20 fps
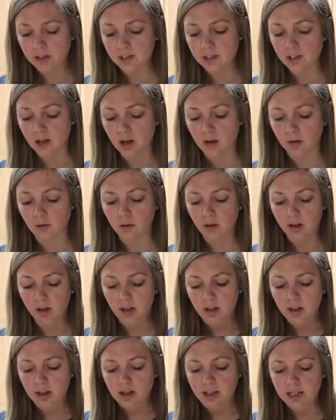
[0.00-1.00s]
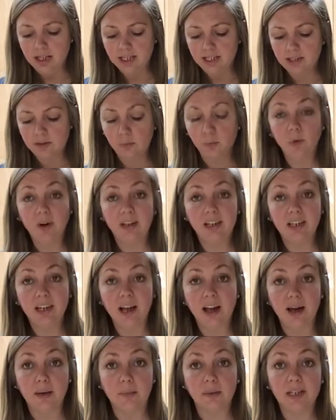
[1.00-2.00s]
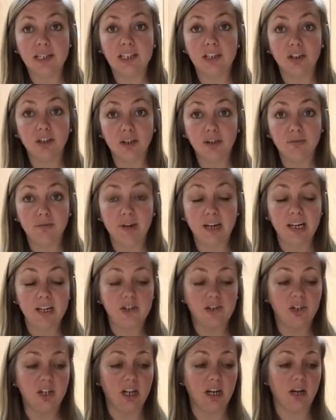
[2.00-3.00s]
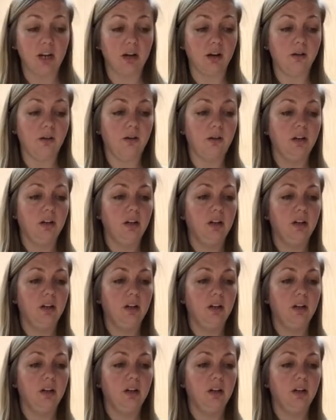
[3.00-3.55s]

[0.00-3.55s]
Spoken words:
So this 1 cup is a good ratio